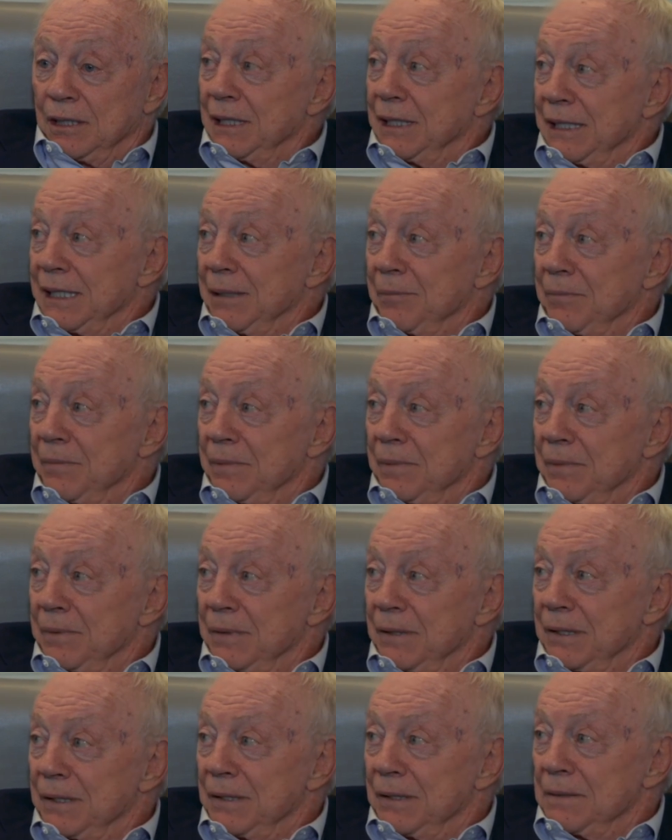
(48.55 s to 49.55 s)
and I'm
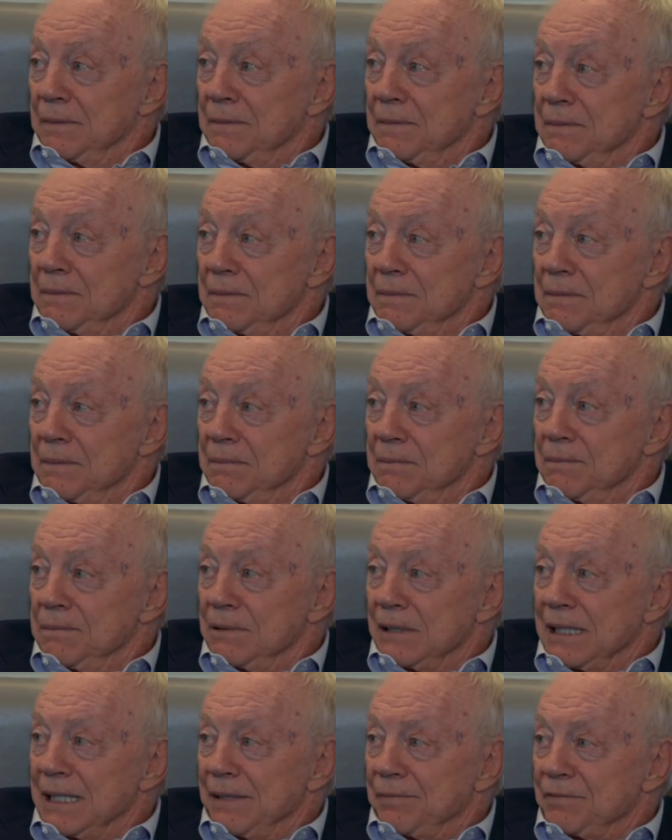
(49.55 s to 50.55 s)
uh,
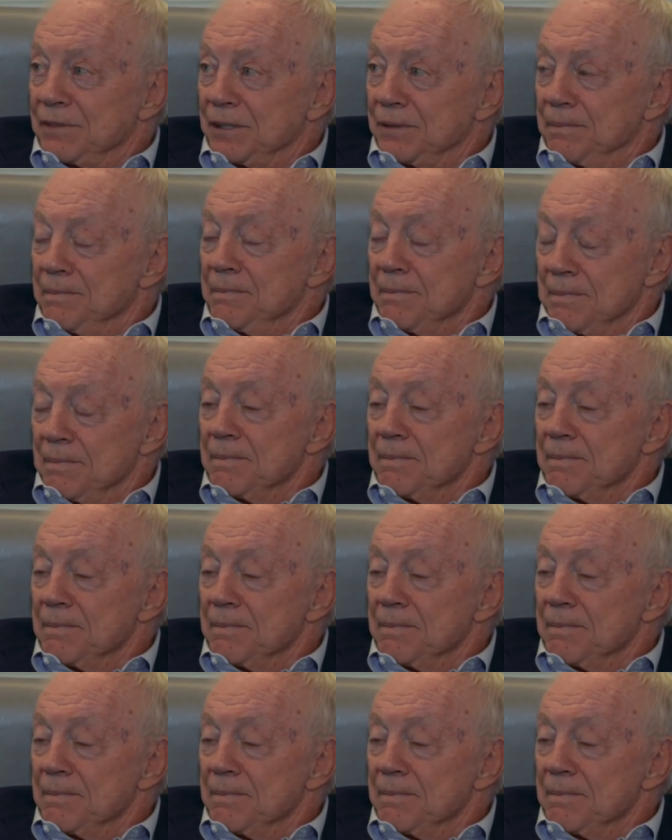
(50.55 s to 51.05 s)
will have to.